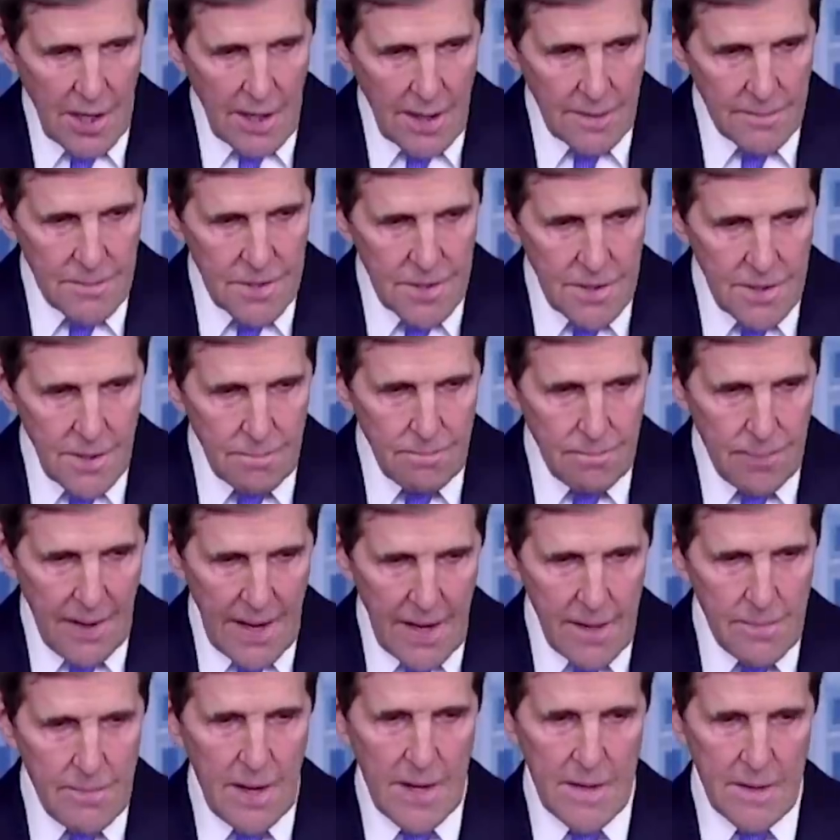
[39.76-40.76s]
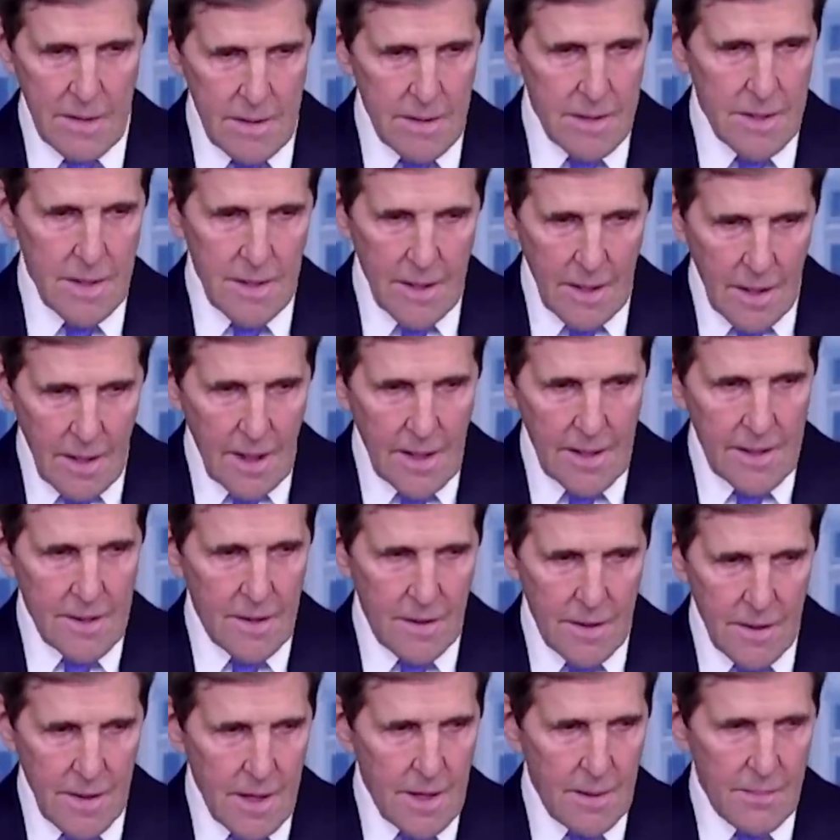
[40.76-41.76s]
at a press briefing earlier in
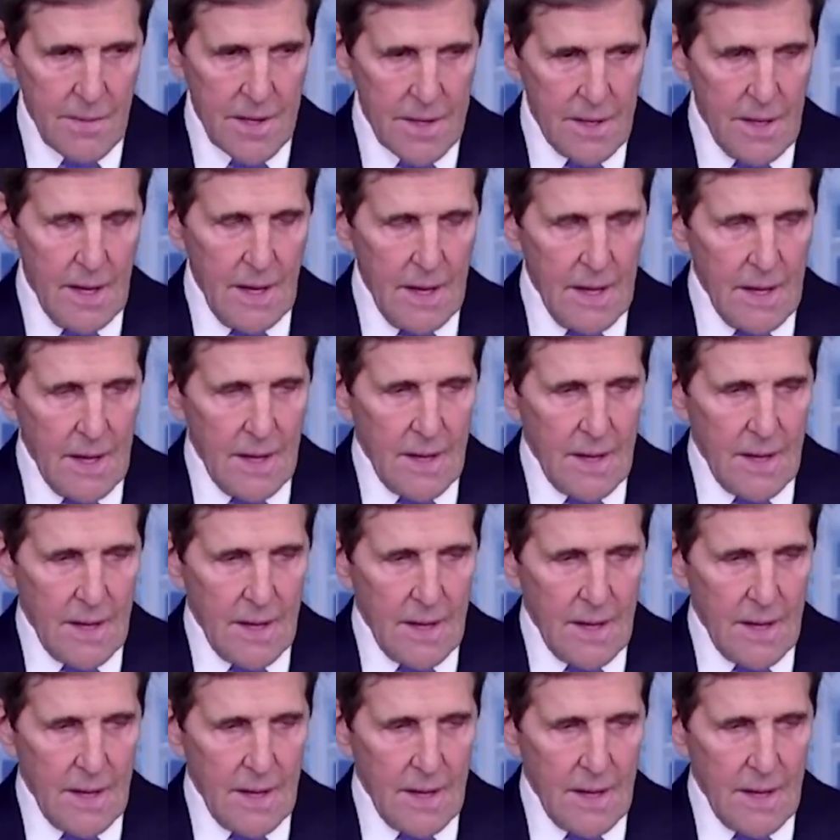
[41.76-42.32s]
the day.